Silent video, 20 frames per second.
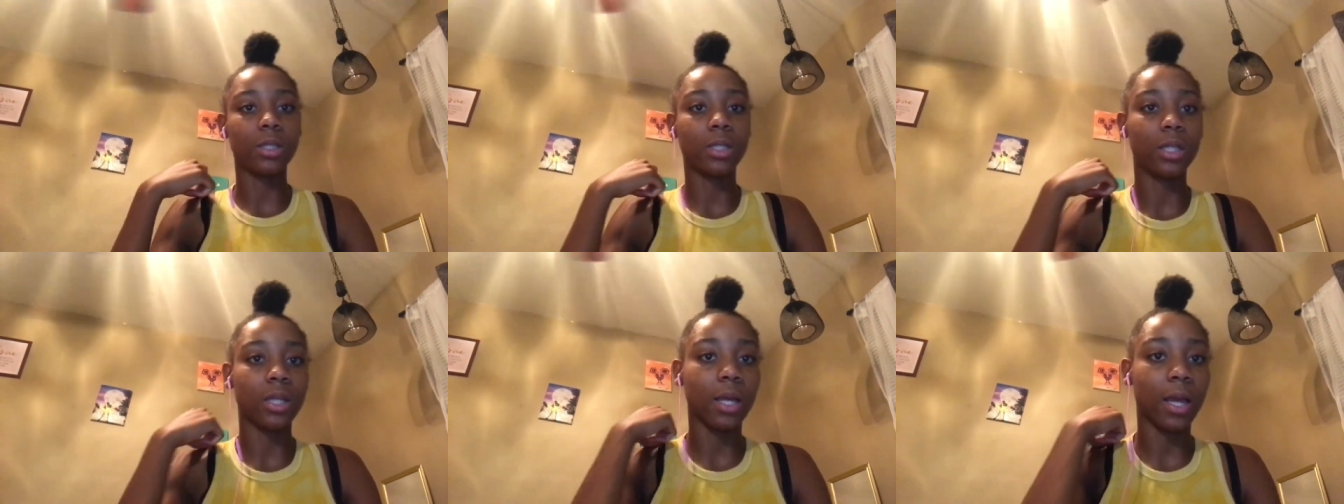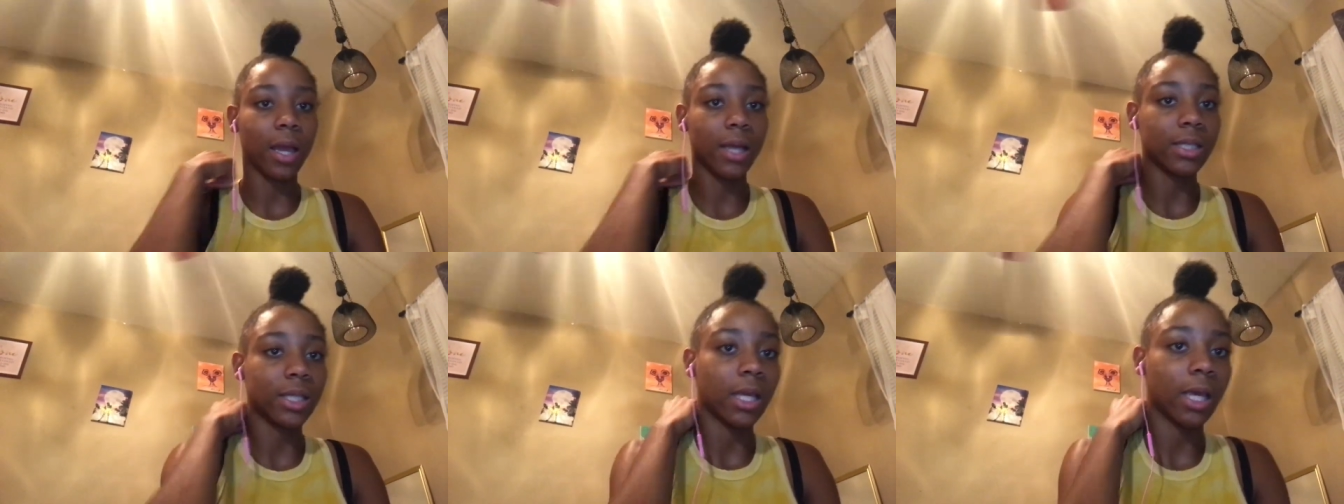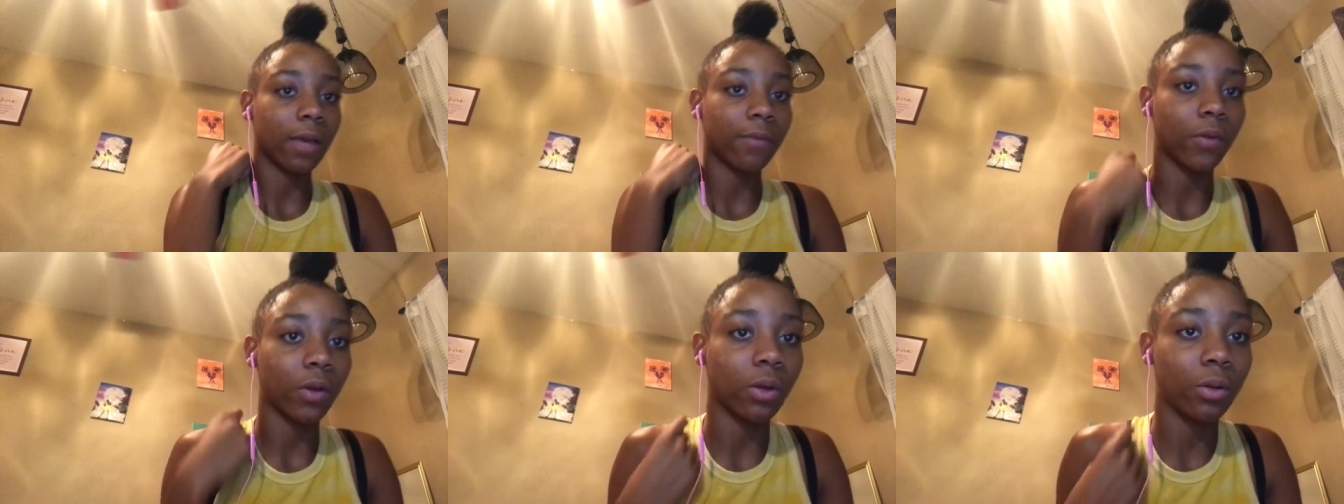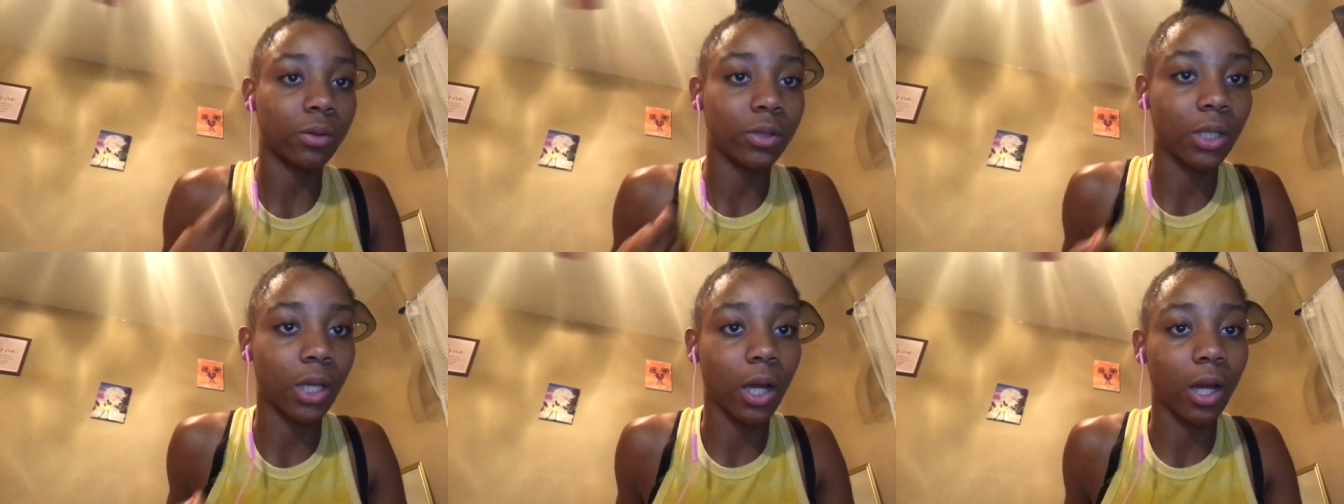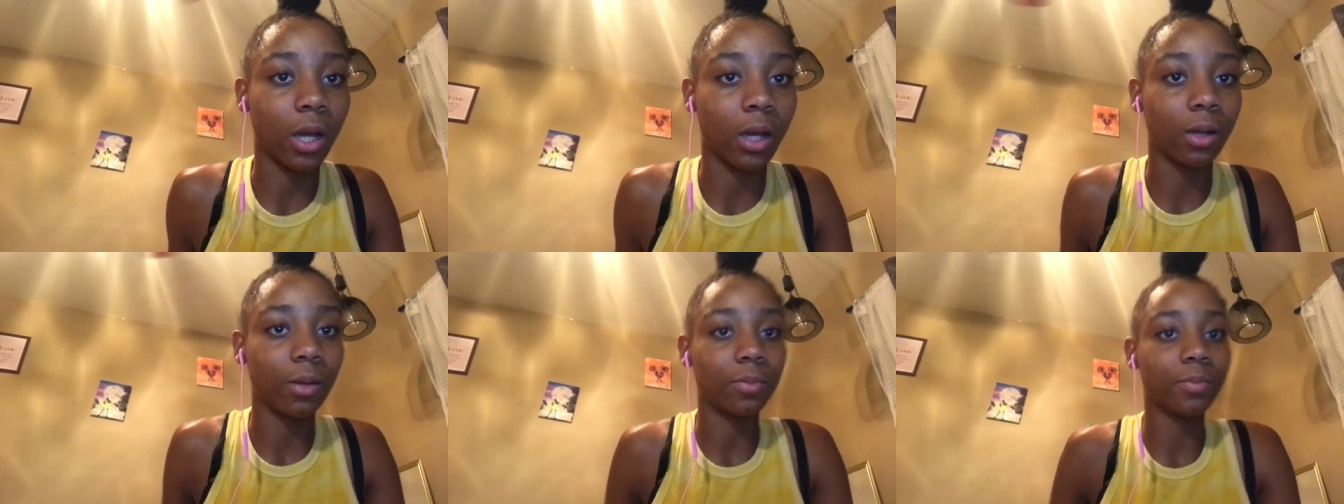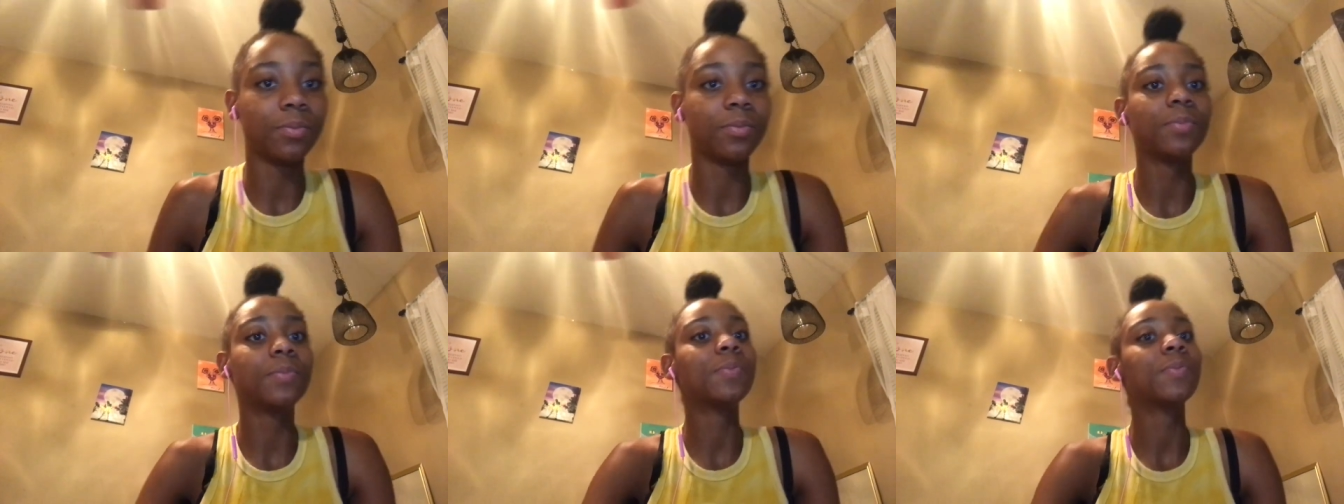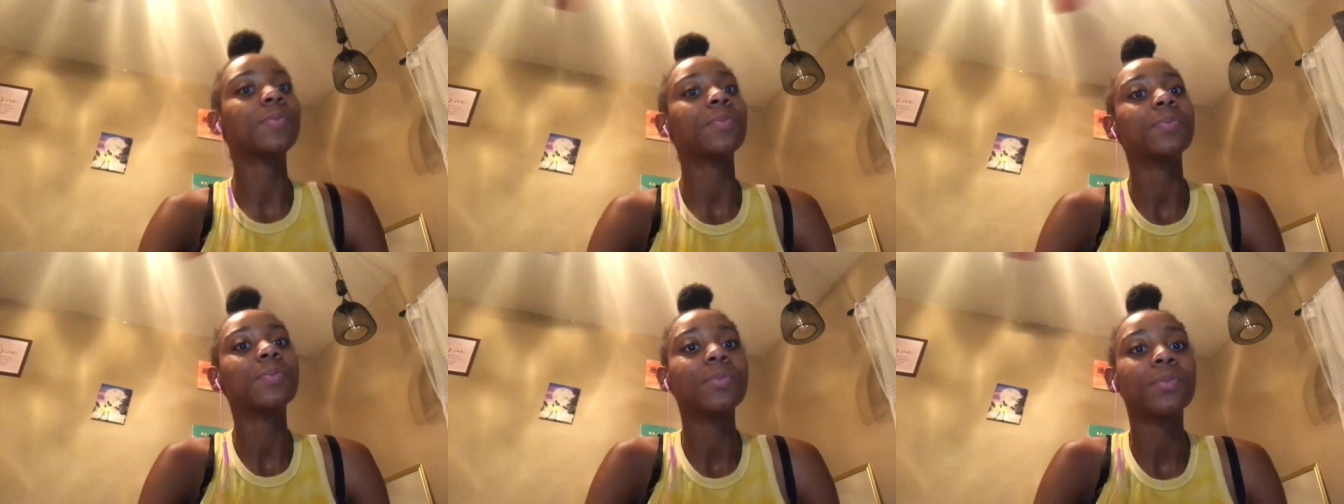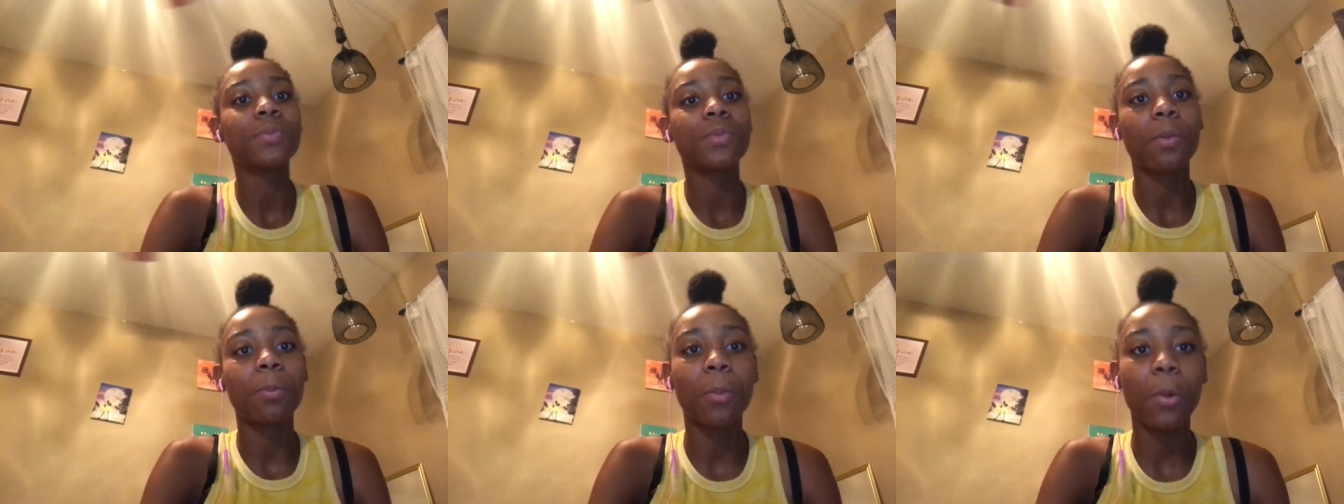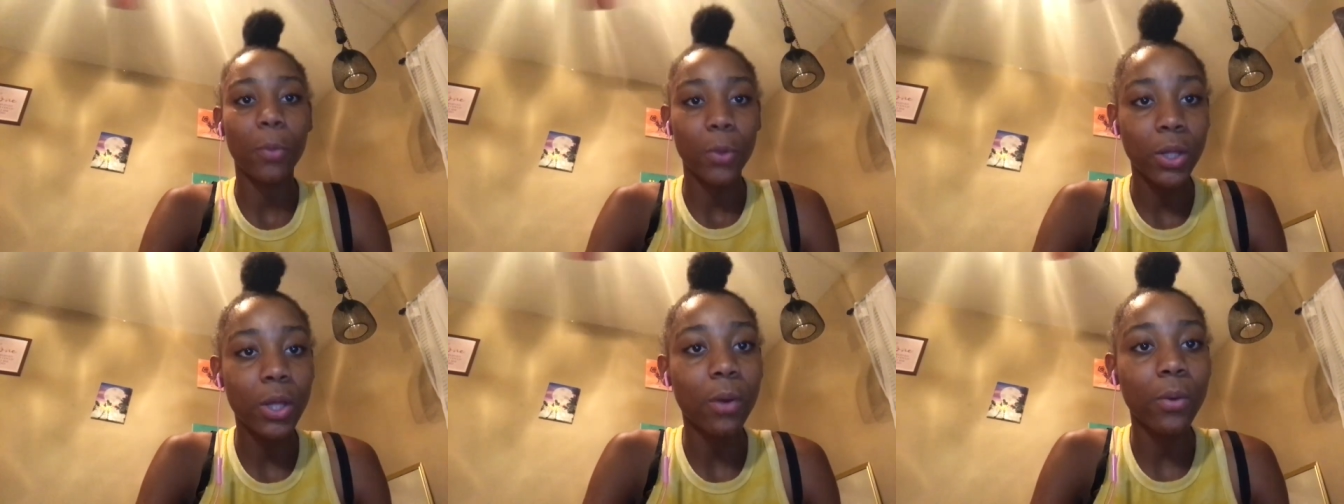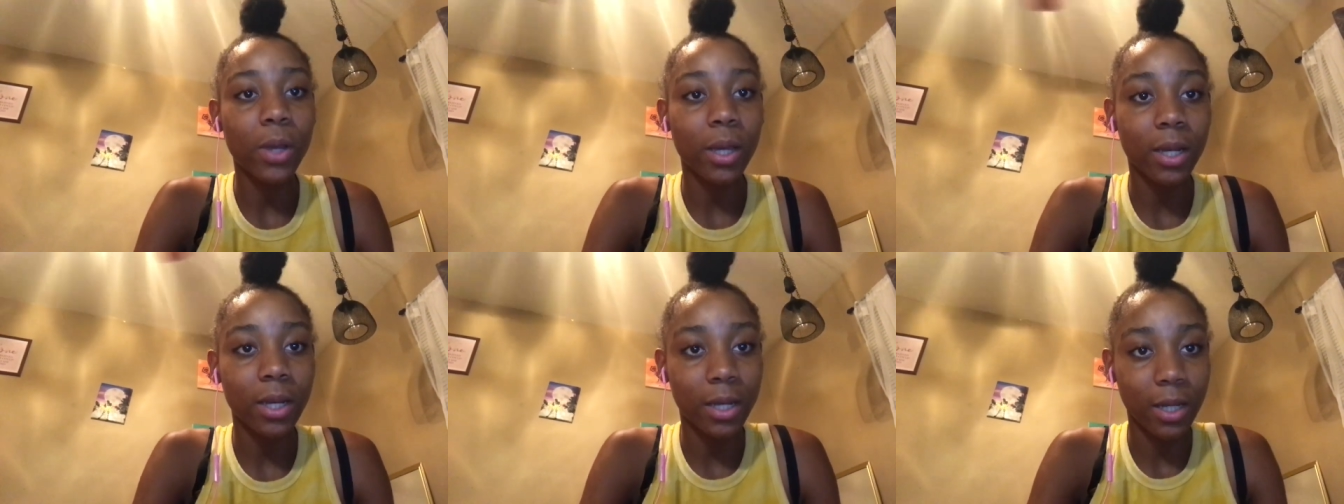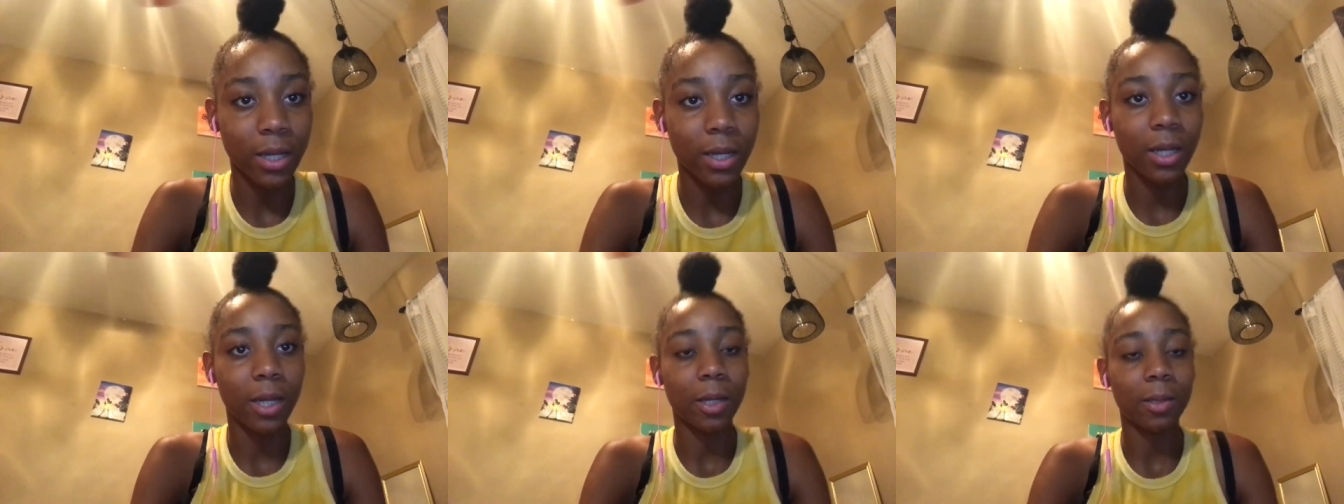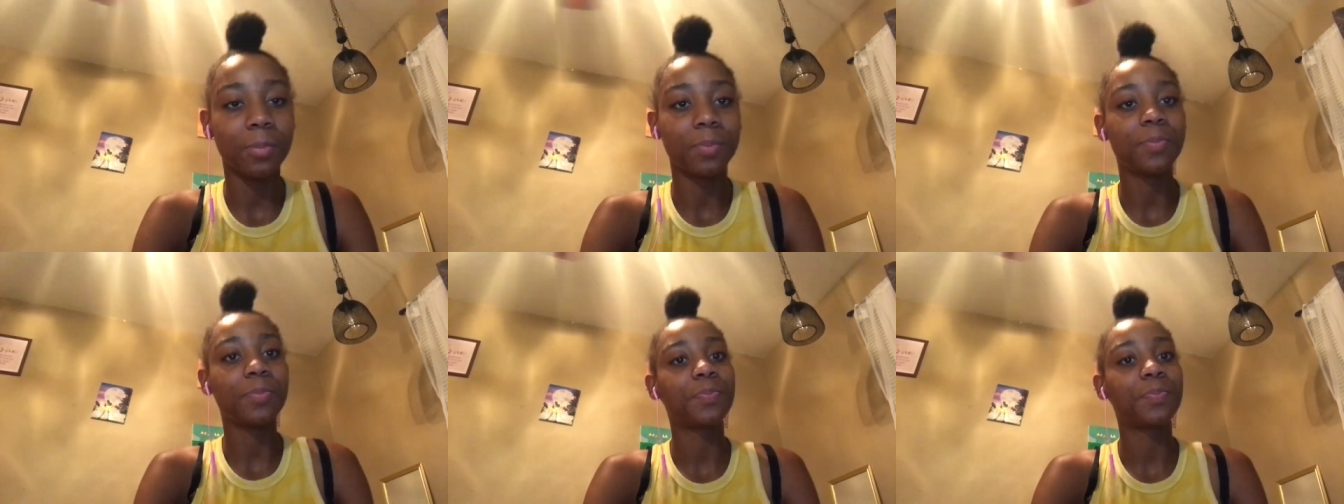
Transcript: these last headphones y'all but we gonna get it done